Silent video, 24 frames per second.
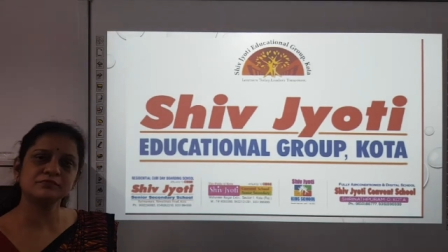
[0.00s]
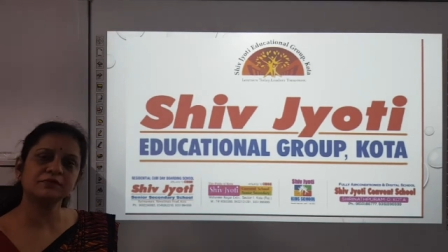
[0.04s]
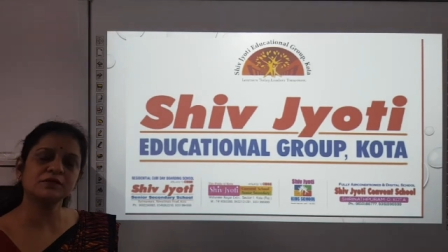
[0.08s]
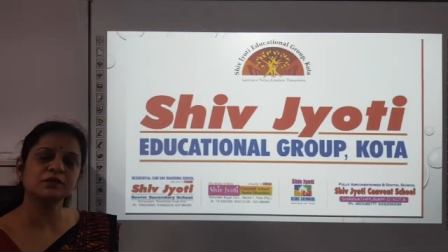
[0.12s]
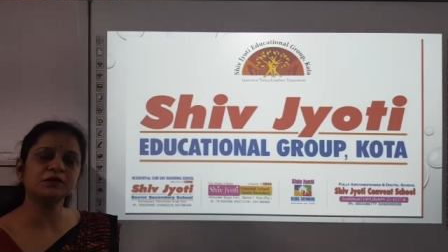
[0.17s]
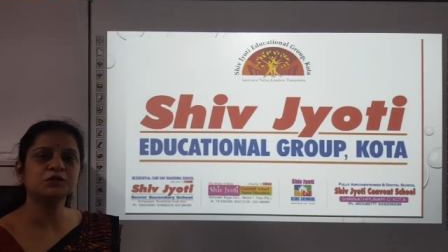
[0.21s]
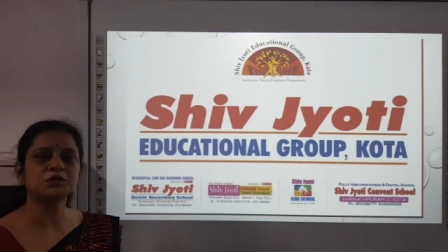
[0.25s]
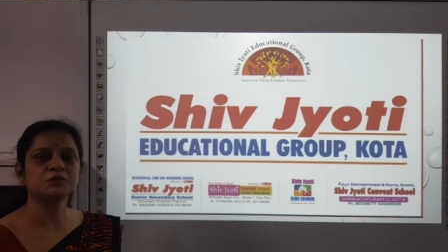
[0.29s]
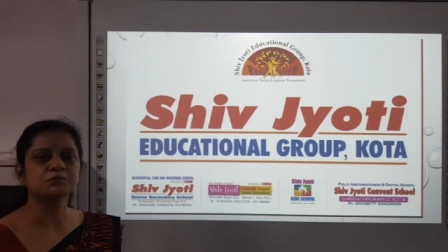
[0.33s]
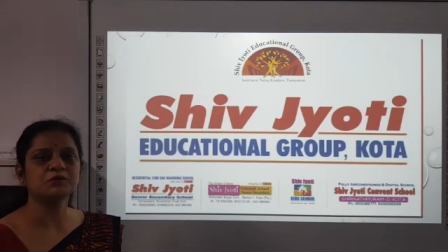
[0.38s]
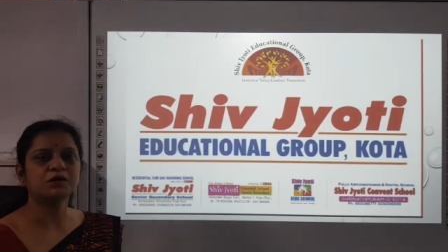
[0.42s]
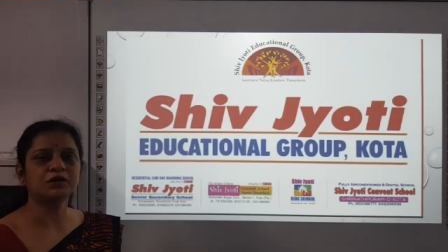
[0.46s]

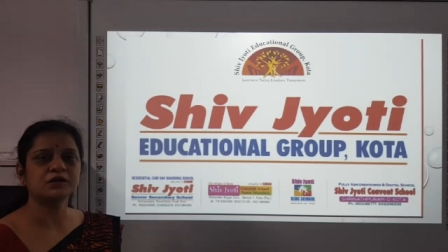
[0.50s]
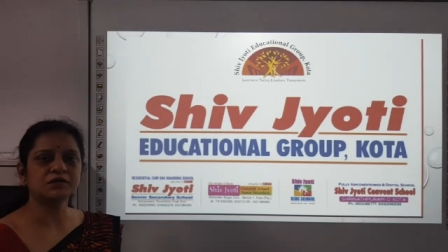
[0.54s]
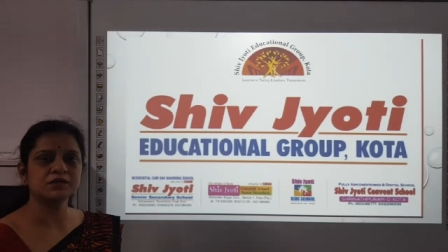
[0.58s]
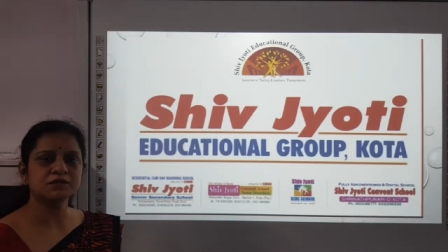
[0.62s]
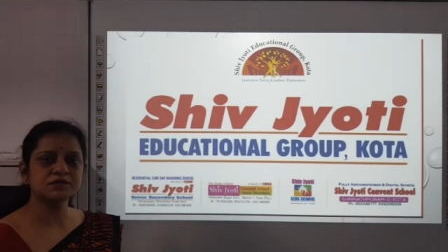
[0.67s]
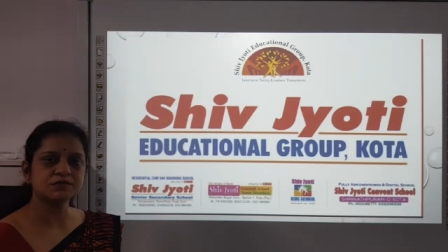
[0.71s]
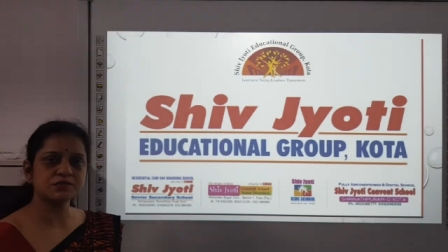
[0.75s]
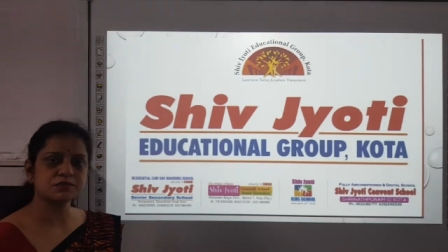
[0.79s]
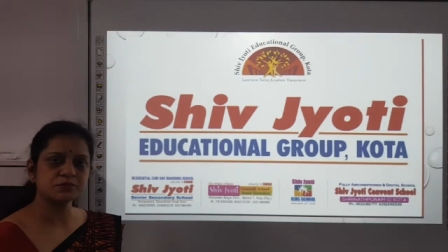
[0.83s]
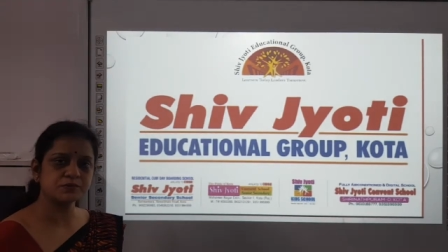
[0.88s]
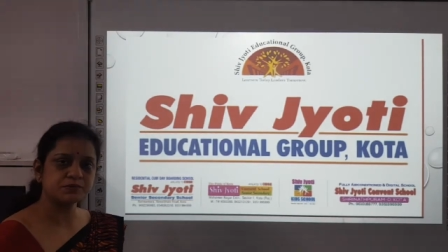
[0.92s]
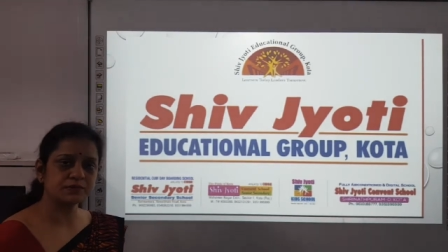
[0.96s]
Good morning
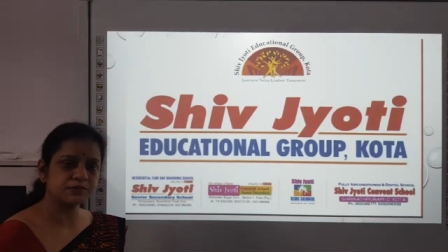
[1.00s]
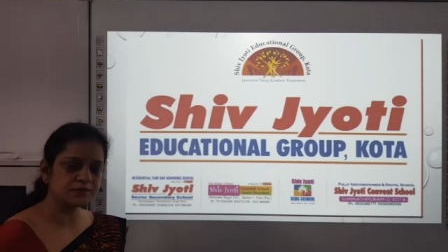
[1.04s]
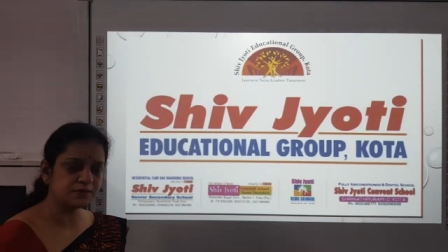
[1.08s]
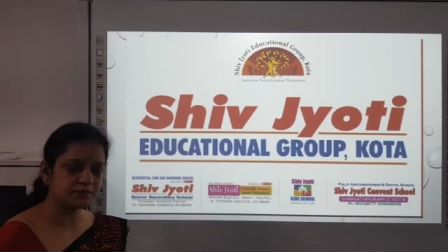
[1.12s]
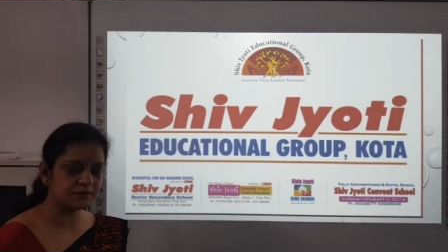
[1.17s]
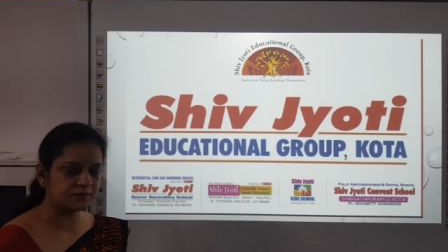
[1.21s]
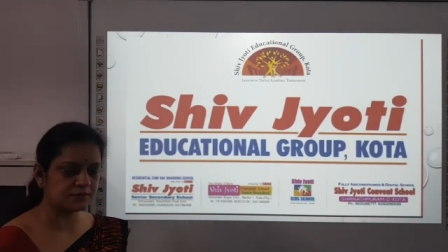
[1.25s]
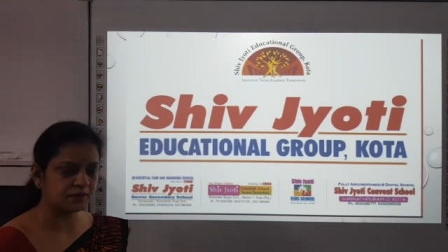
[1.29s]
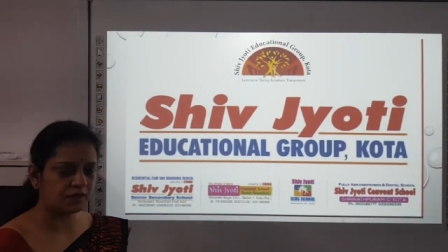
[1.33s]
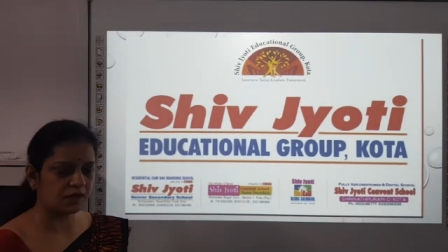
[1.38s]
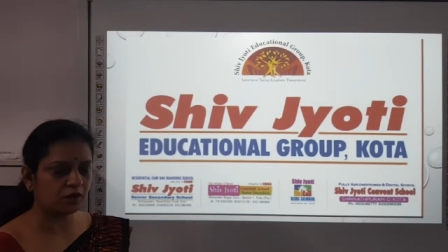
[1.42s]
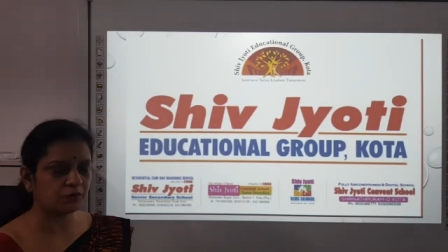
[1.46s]
students,
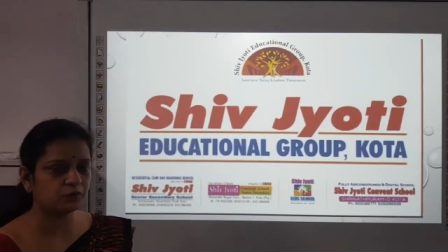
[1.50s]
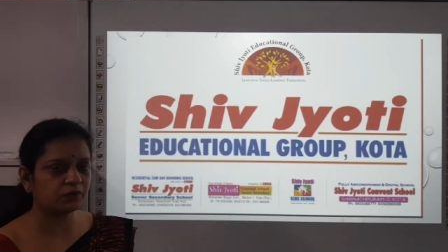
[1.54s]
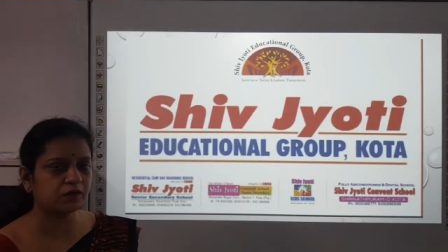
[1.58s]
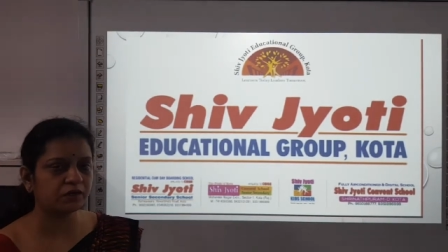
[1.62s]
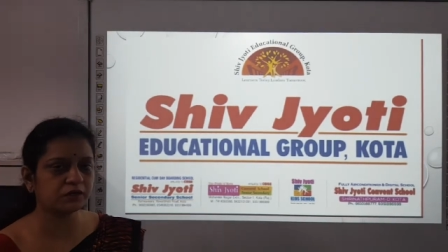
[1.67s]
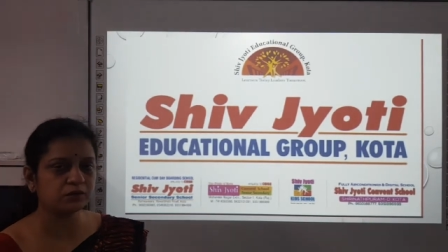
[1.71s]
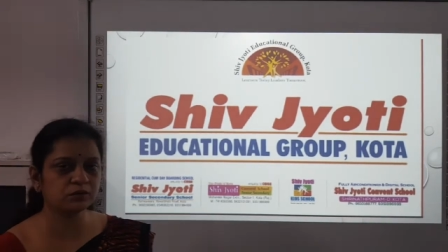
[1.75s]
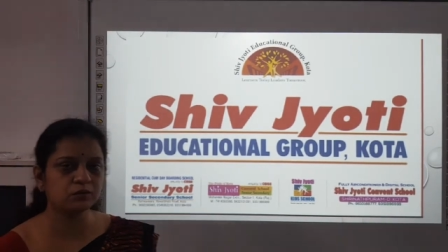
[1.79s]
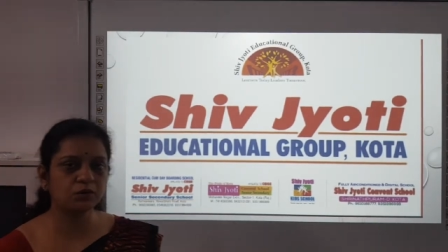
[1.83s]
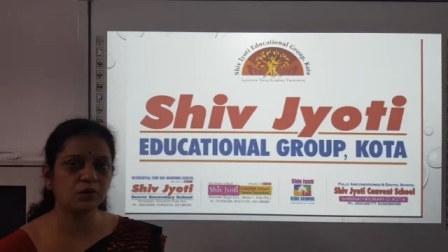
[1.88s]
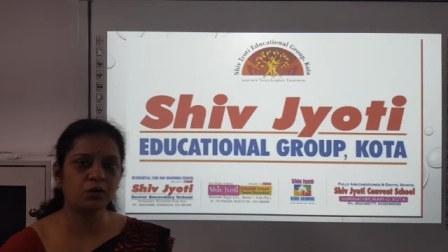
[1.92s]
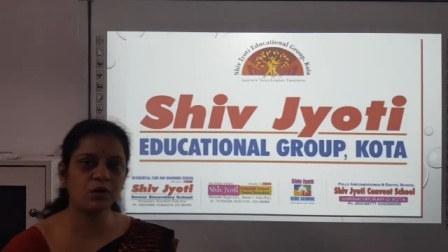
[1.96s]
how are
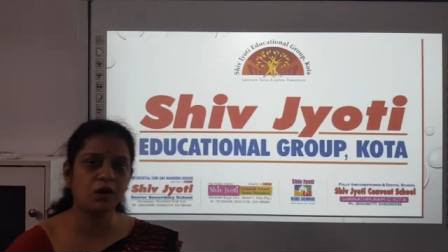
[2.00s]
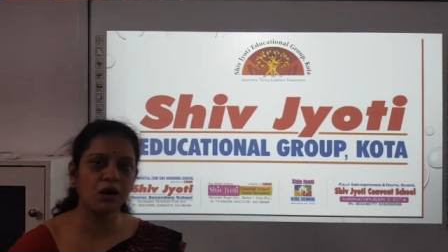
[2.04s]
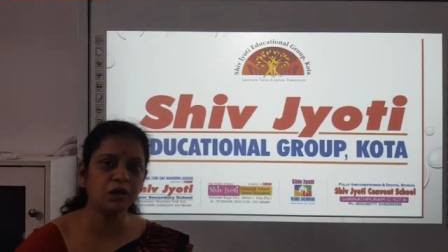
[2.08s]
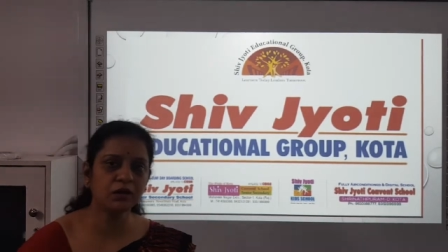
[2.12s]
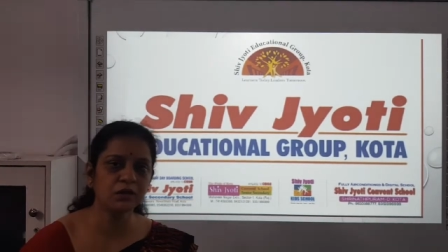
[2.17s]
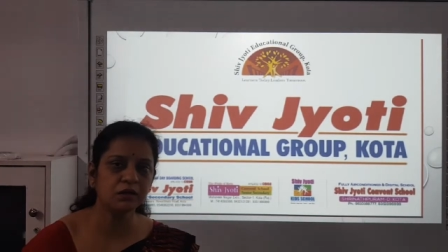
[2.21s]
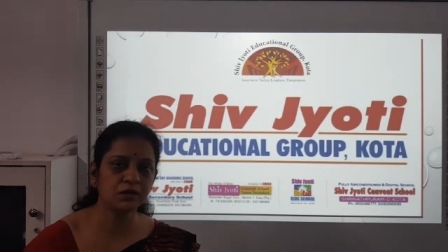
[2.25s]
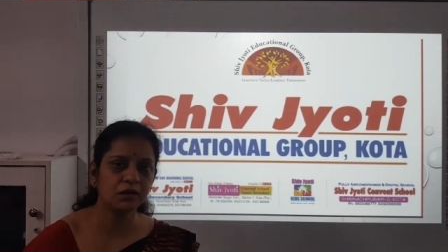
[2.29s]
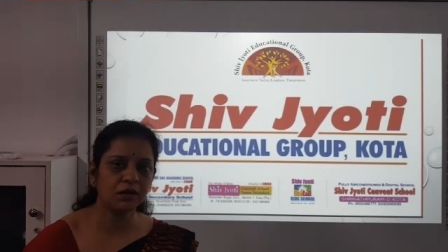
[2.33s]
you all?